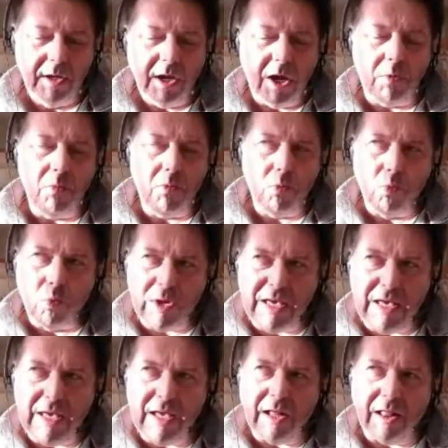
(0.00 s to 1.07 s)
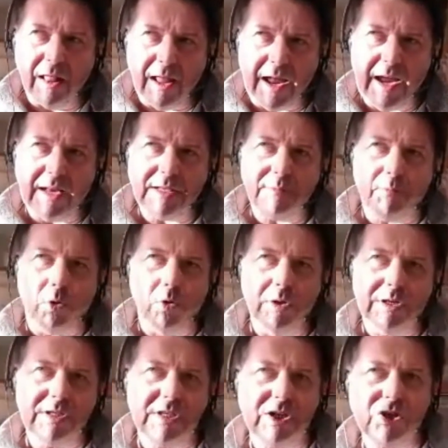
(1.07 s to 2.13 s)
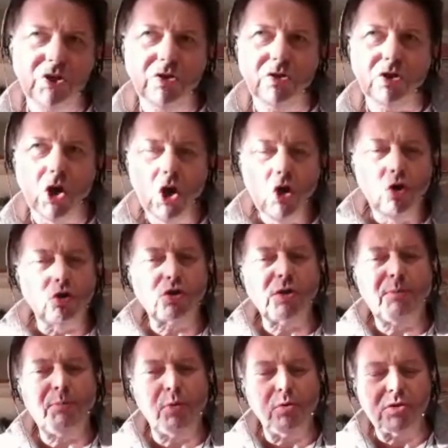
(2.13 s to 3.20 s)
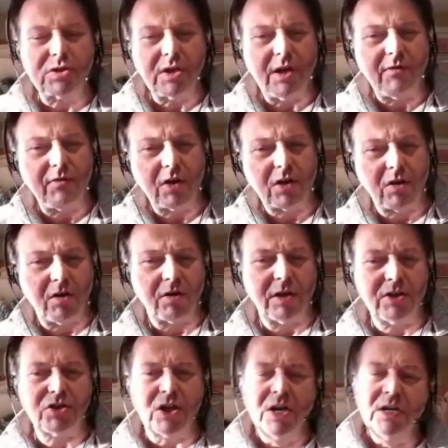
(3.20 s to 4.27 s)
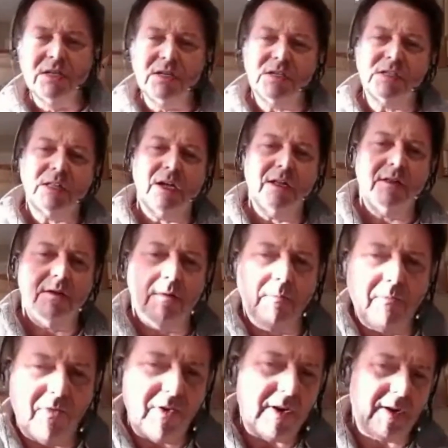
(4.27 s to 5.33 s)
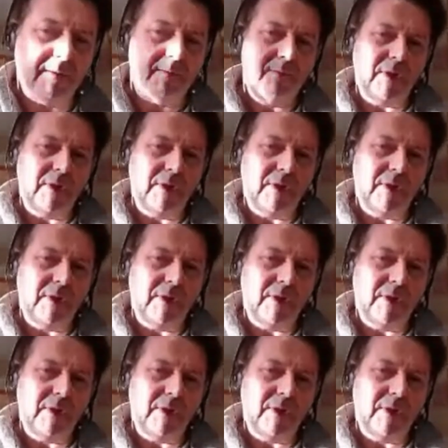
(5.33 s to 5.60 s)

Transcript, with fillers: And we elect politicians who're supposed to have the courage to stand up for it,